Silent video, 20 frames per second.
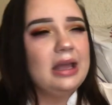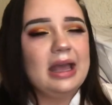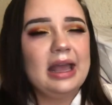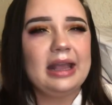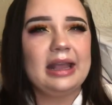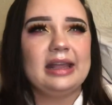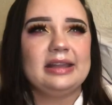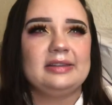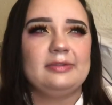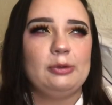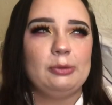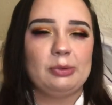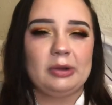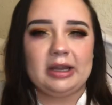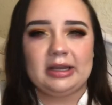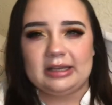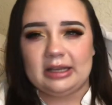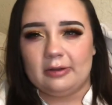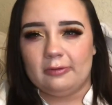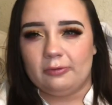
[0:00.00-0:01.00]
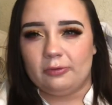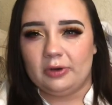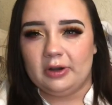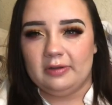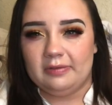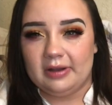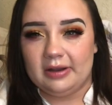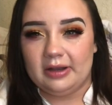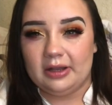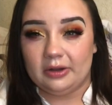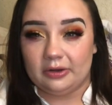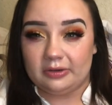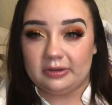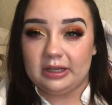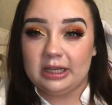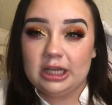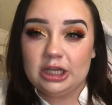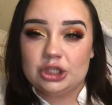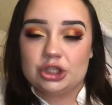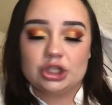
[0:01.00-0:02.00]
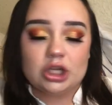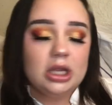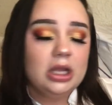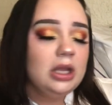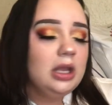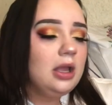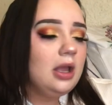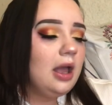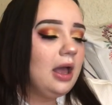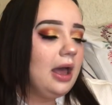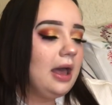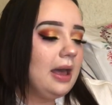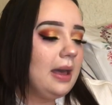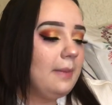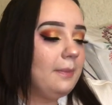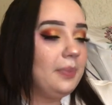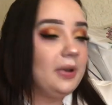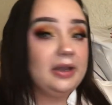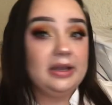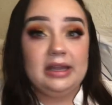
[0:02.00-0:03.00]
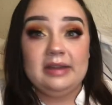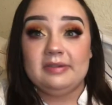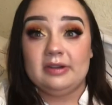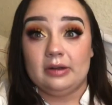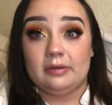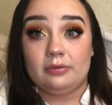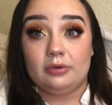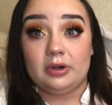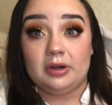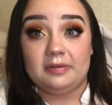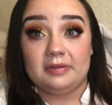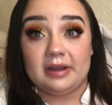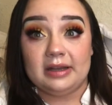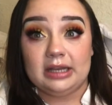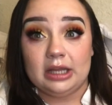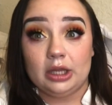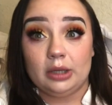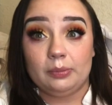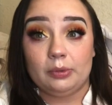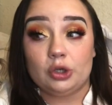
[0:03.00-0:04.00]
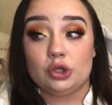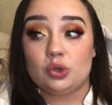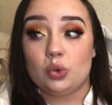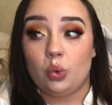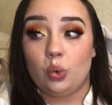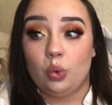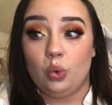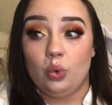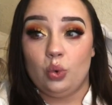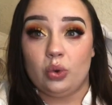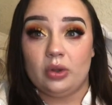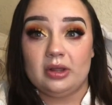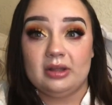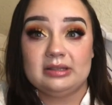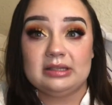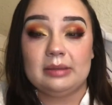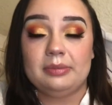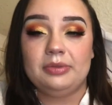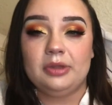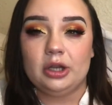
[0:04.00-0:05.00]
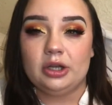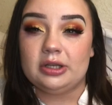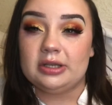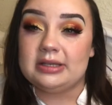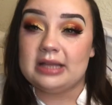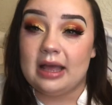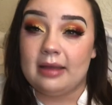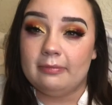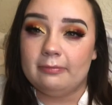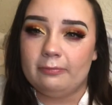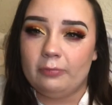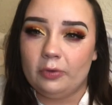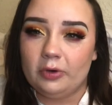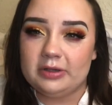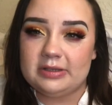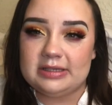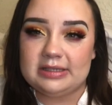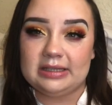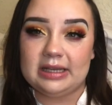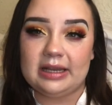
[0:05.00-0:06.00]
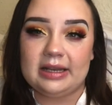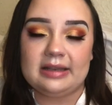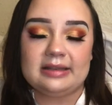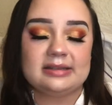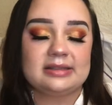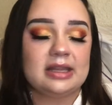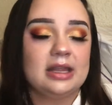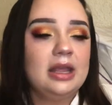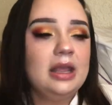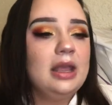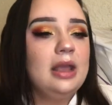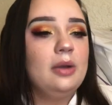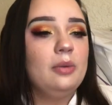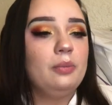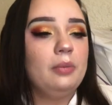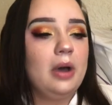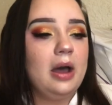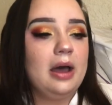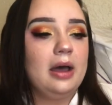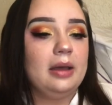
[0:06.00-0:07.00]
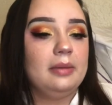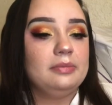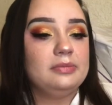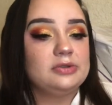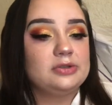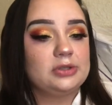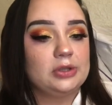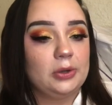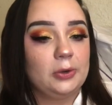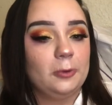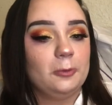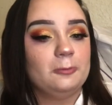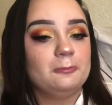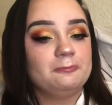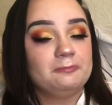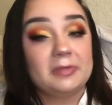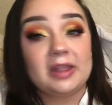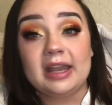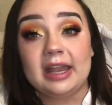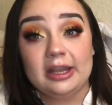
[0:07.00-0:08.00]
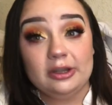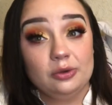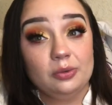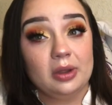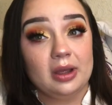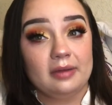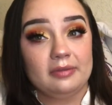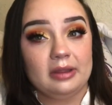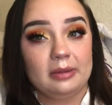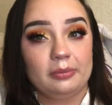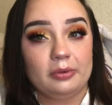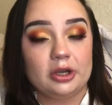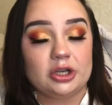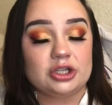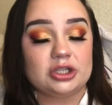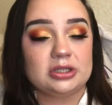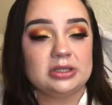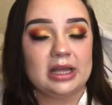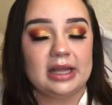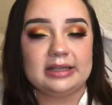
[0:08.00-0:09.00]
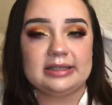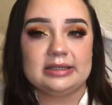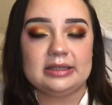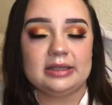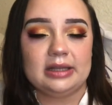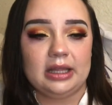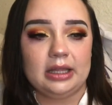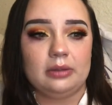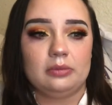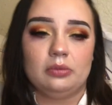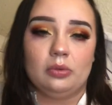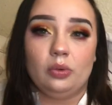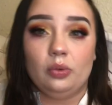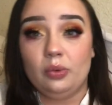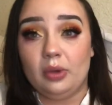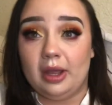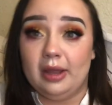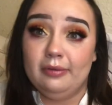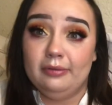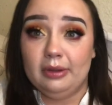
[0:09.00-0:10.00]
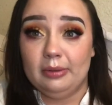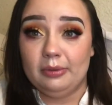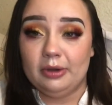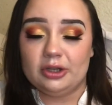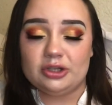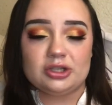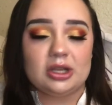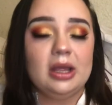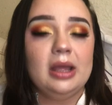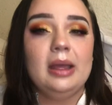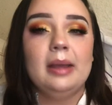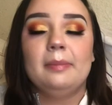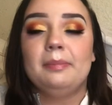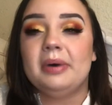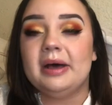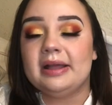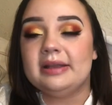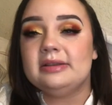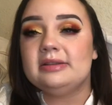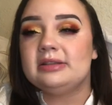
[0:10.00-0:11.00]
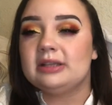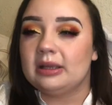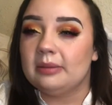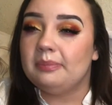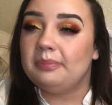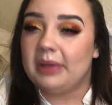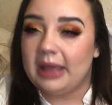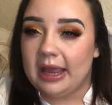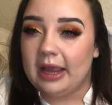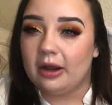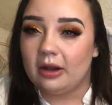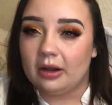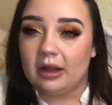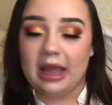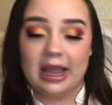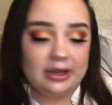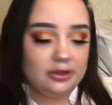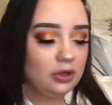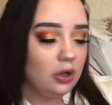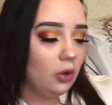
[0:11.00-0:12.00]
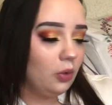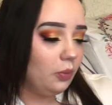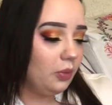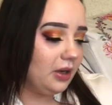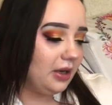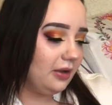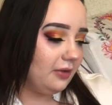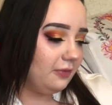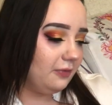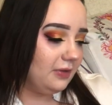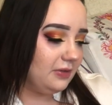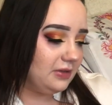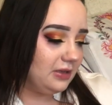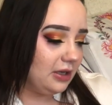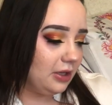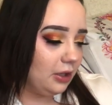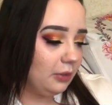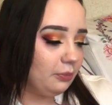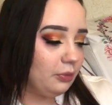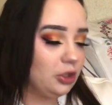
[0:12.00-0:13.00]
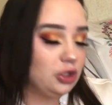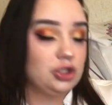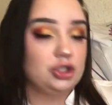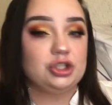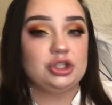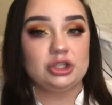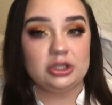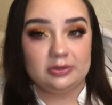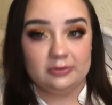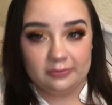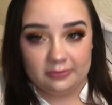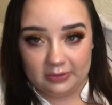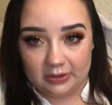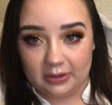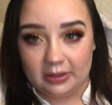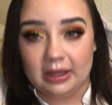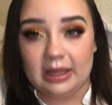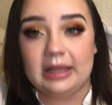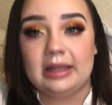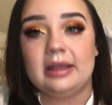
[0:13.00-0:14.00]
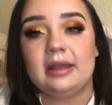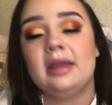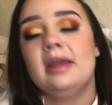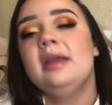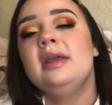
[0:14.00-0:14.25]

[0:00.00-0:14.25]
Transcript: I guess if you break it down, $45 each. But even a $45 brush, whew, that's up there to Tom Ford status. So, and I do have that brush, not to like, ooh, I have that brush, but to compare, I know what a $50 brush should feel like.